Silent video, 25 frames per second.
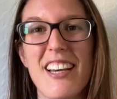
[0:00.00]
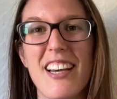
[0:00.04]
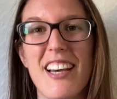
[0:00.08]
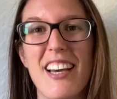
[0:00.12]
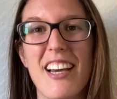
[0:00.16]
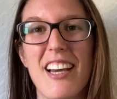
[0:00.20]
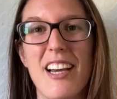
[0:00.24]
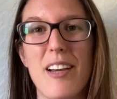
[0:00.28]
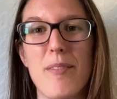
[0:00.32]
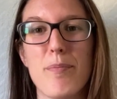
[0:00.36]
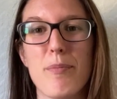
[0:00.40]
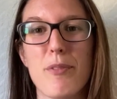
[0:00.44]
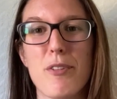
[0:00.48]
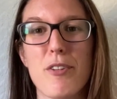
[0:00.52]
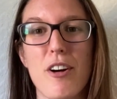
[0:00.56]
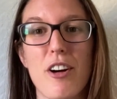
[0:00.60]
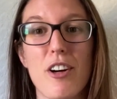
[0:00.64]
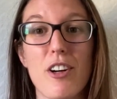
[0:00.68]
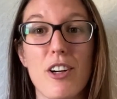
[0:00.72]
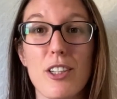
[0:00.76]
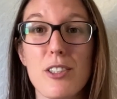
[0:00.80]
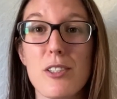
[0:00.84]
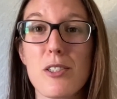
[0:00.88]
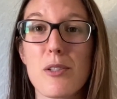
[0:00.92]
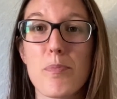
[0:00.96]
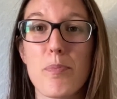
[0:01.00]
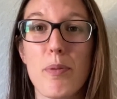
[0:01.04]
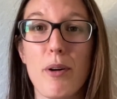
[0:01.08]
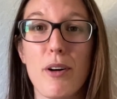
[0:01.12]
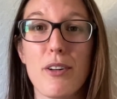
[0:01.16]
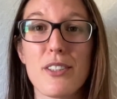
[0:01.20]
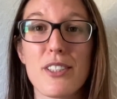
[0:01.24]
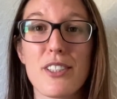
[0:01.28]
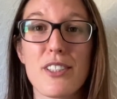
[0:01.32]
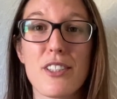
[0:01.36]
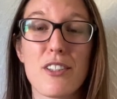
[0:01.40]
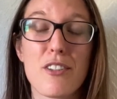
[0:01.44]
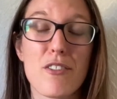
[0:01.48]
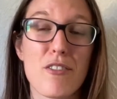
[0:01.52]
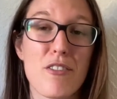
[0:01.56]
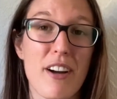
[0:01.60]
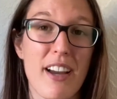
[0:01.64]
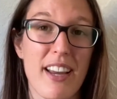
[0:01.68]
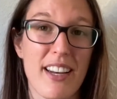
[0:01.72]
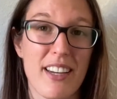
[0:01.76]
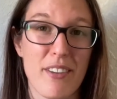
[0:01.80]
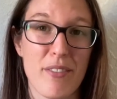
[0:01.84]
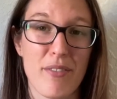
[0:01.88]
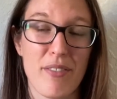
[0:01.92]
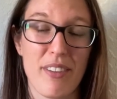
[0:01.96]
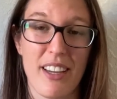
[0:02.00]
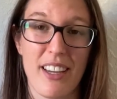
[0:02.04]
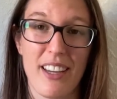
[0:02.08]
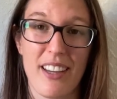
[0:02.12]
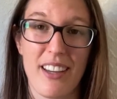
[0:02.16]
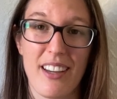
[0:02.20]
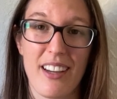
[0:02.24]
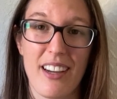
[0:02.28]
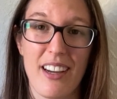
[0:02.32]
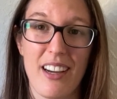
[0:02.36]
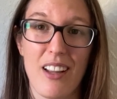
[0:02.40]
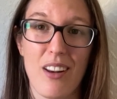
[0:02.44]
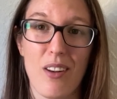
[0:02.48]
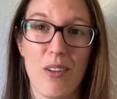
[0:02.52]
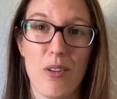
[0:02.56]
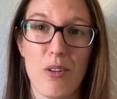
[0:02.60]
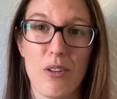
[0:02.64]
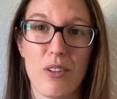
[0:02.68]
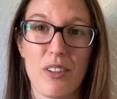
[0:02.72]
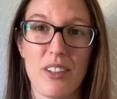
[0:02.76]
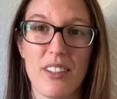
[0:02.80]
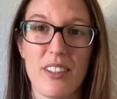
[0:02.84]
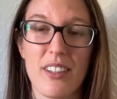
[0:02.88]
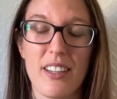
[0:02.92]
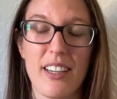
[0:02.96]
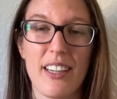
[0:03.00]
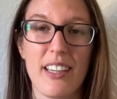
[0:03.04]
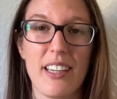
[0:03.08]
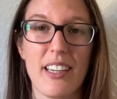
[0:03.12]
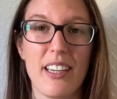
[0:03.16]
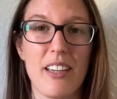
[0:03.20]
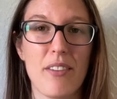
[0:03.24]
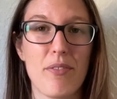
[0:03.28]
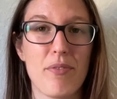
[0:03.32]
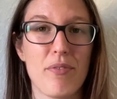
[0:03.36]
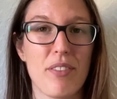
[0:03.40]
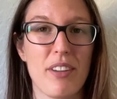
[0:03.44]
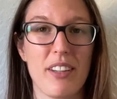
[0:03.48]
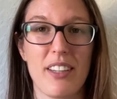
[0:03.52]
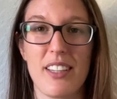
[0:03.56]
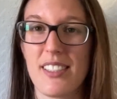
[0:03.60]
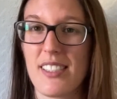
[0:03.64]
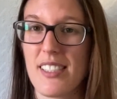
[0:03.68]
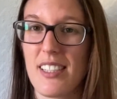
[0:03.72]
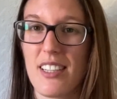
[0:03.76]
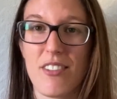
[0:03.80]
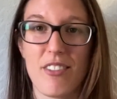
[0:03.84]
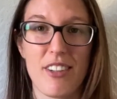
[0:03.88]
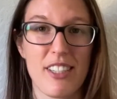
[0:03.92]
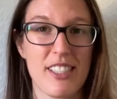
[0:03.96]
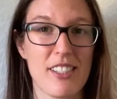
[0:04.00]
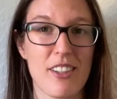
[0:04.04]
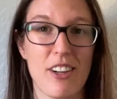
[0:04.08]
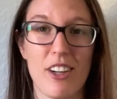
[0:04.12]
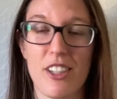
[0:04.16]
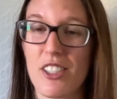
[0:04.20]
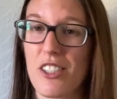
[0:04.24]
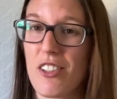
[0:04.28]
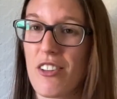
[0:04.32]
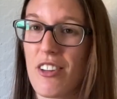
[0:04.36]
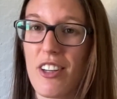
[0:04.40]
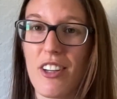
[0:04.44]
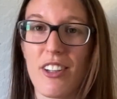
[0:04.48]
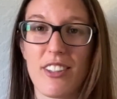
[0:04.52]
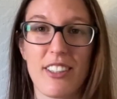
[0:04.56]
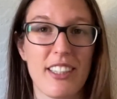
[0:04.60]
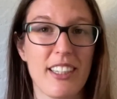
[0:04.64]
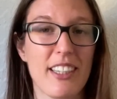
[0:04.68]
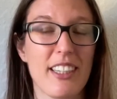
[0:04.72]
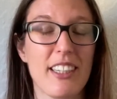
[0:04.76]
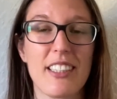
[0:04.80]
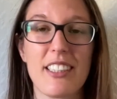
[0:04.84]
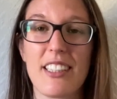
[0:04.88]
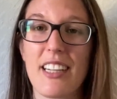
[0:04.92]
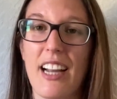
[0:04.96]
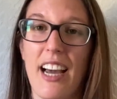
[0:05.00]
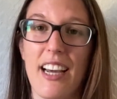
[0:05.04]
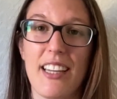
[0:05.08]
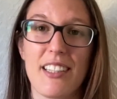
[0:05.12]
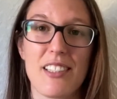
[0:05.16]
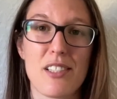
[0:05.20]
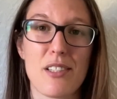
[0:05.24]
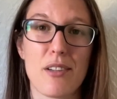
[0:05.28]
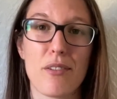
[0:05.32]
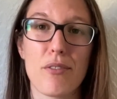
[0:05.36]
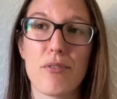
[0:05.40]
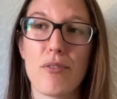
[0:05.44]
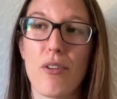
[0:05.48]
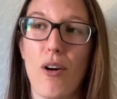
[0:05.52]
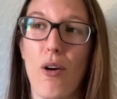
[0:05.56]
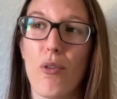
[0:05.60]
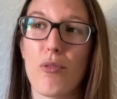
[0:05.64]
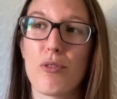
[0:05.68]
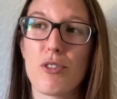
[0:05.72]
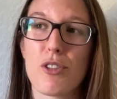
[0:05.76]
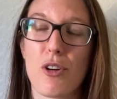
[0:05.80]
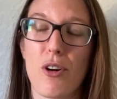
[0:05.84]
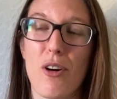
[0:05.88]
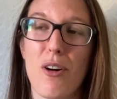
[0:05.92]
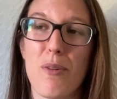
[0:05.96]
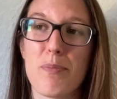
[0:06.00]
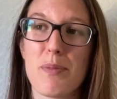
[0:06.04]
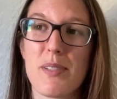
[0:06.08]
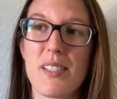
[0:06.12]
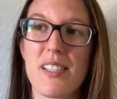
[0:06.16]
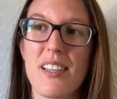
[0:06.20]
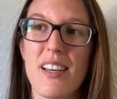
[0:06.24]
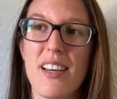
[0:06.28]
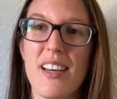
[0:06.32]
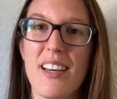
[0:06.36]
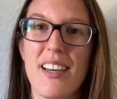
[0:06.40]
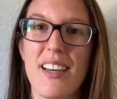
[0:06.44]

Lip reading: You are not supposed to do anything alone if it is in research or in other kinds of jobs.